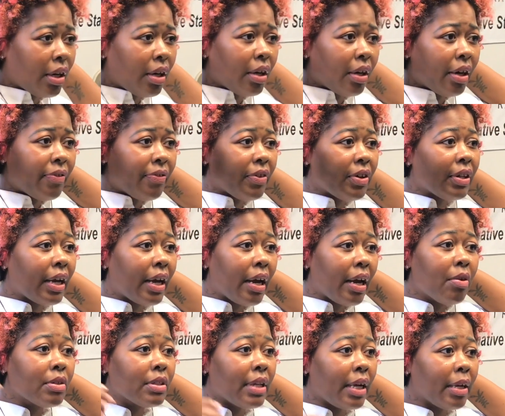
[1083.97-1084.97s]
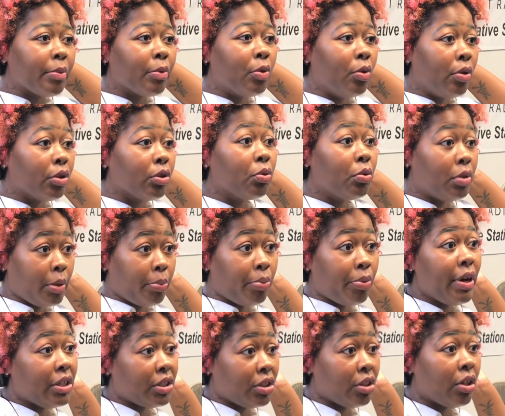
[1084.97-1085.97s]
I felt like I was like going through a
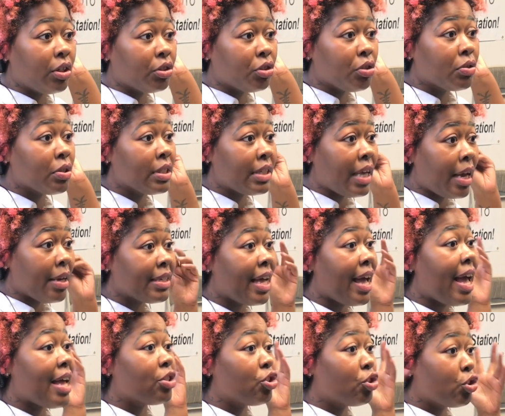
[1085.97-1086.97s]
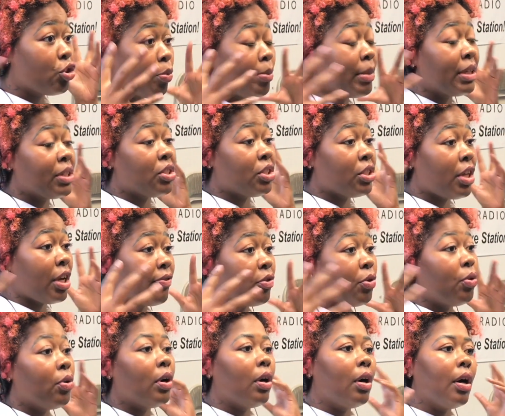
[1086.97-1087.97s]
depression all jokes aside, because I had so much stuff
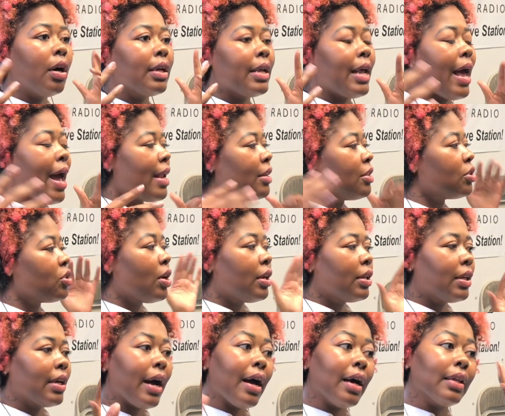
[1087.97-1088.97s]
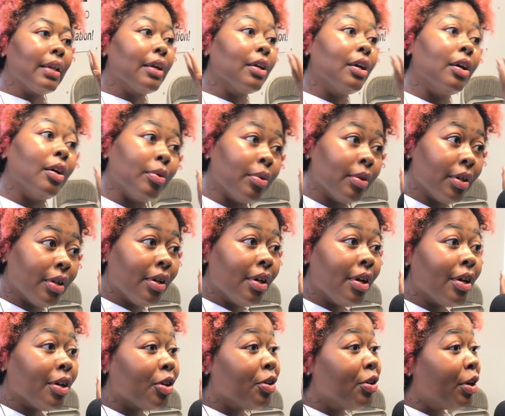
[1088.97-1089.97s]
going on. And I had to talk to God like, yo,
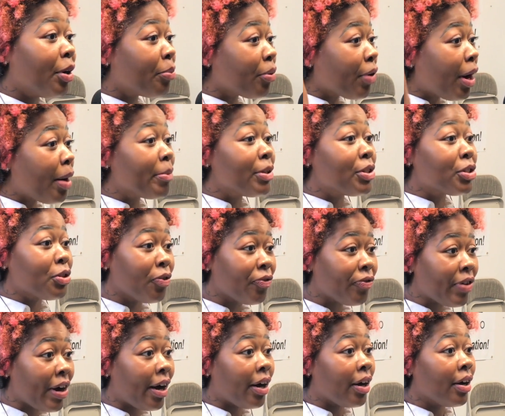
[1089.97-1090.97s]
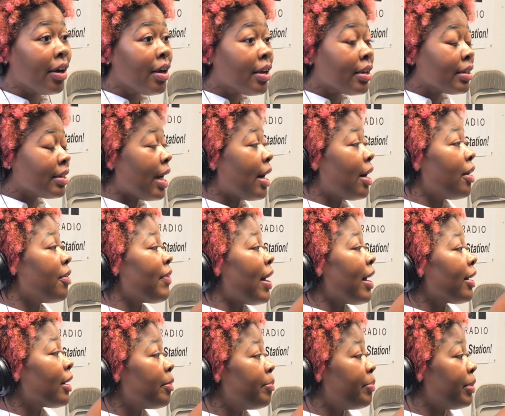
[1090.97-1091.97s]
you done brought me too far. Now, if
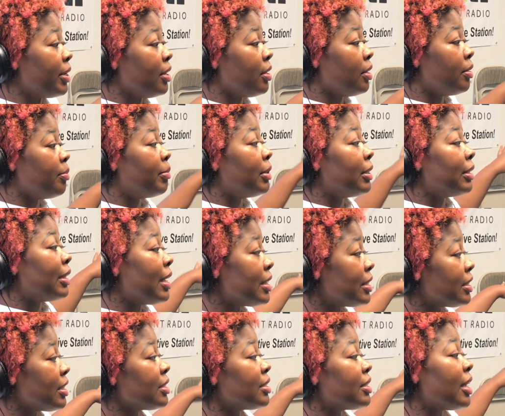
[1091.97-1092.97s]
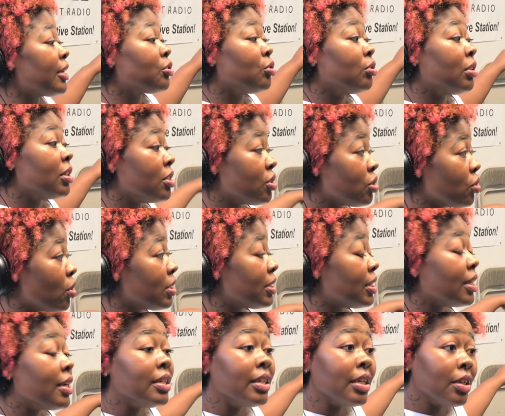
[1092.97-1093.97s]
I could be molested, sexually
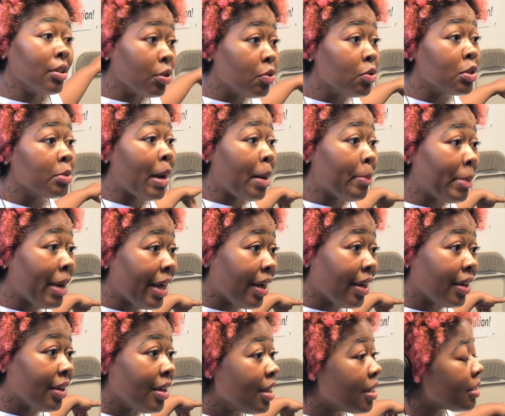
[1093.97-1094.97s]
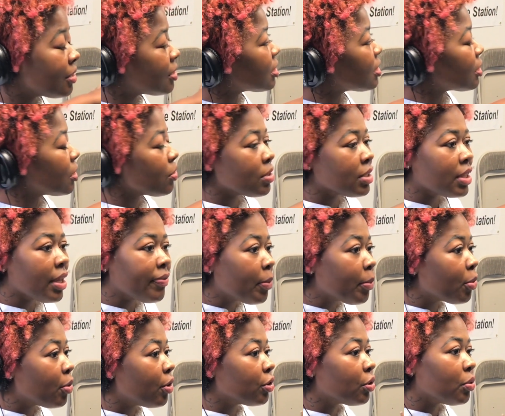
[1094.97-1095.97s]
assaulted, and didn't lose my mind, this little stuff
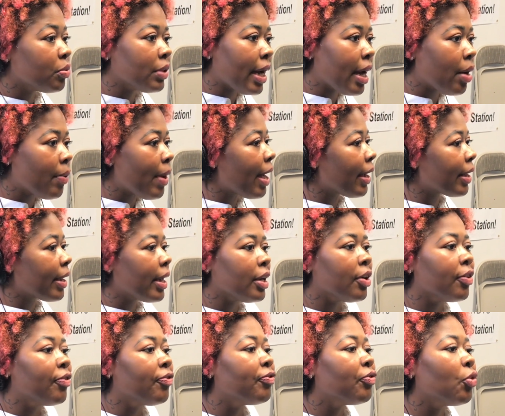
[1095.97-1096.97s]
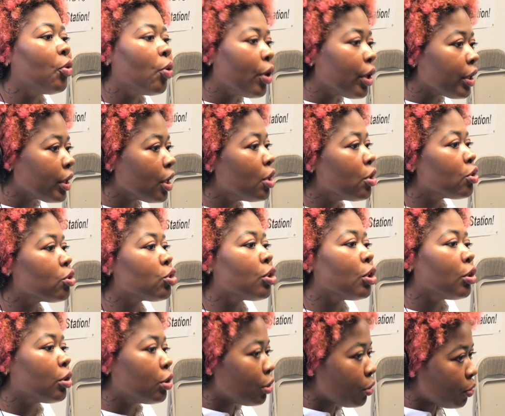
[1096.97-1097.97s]
I'm going through now, I can't afford
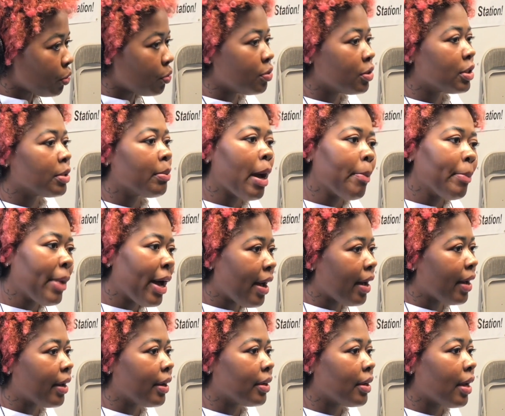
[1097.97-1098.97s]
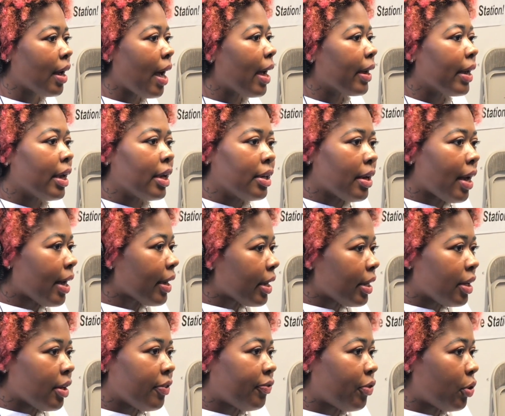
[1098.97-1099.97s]
to lose my mind. I
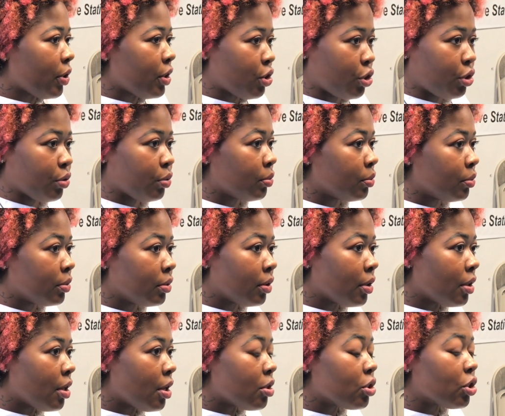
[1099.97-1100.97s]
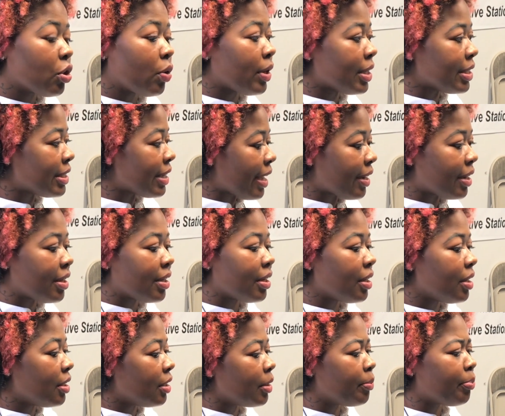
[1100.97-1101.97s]
can't afford to. So it's like a
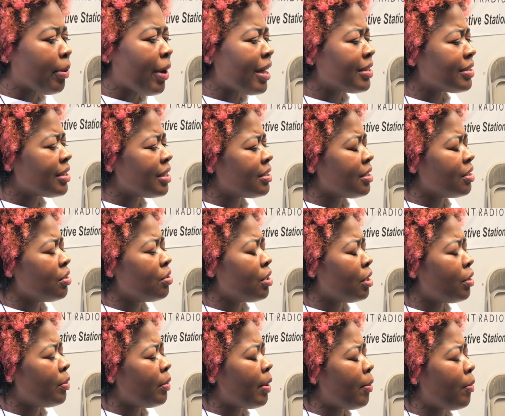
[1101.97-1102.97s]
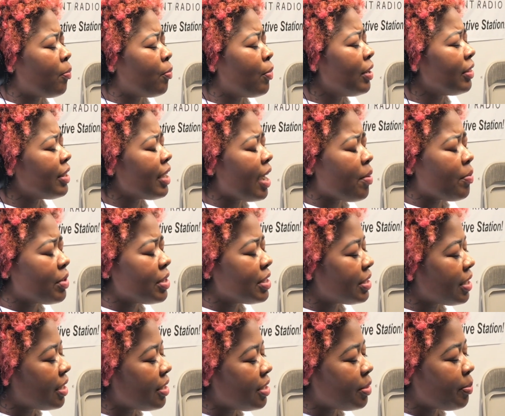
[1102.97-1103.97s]
healing process. And, you know, one thing I want to
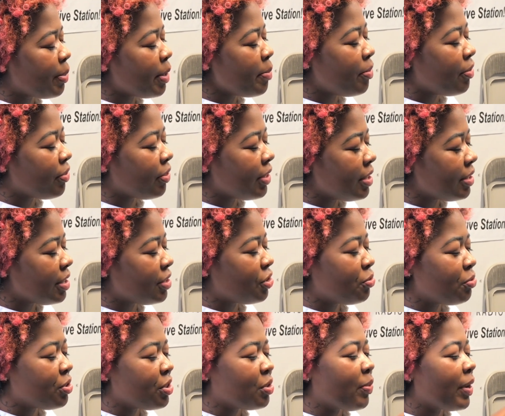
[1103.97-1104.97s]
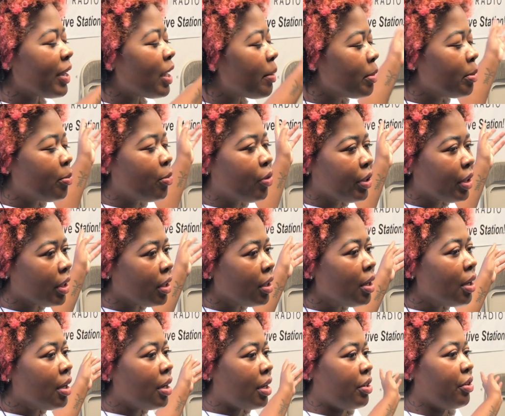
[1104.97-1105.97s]
say is people think that you just wake up in the morning
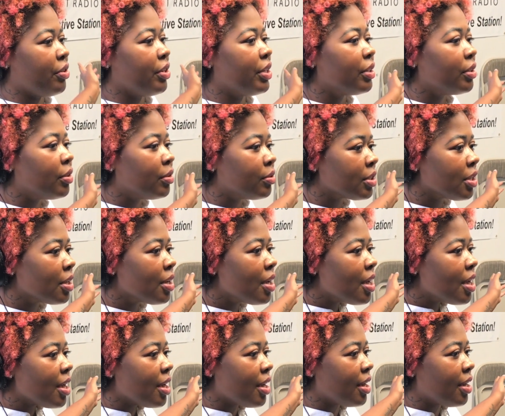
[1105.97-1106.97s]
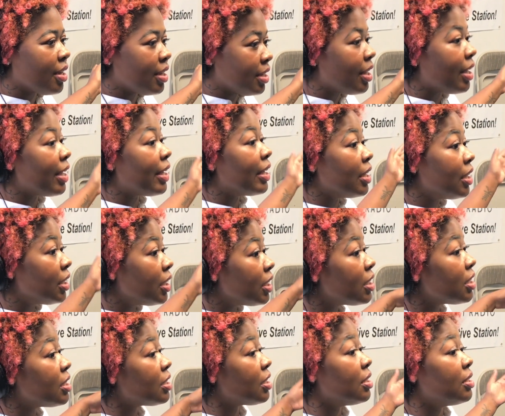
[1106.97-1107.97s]
and you're healed. And
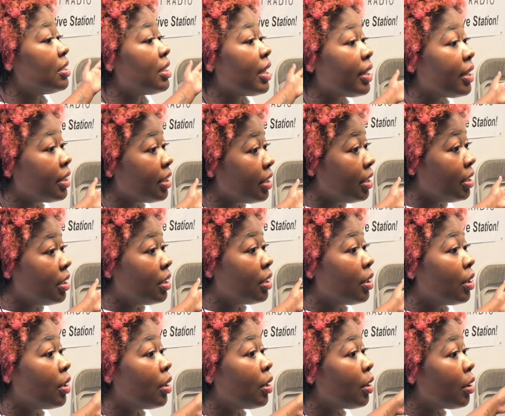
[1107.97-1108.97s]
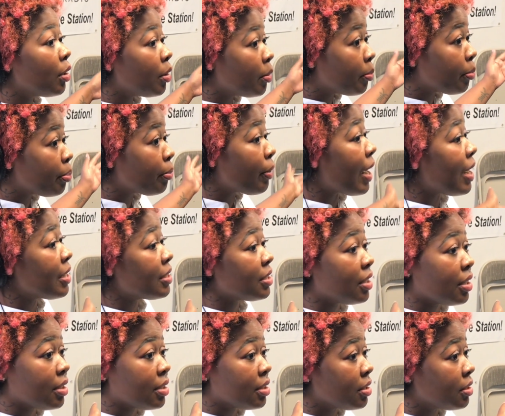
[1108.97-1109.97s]
healing is a daily
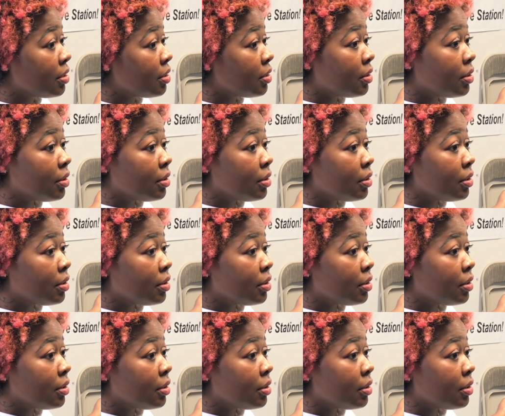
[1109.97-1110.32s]
process.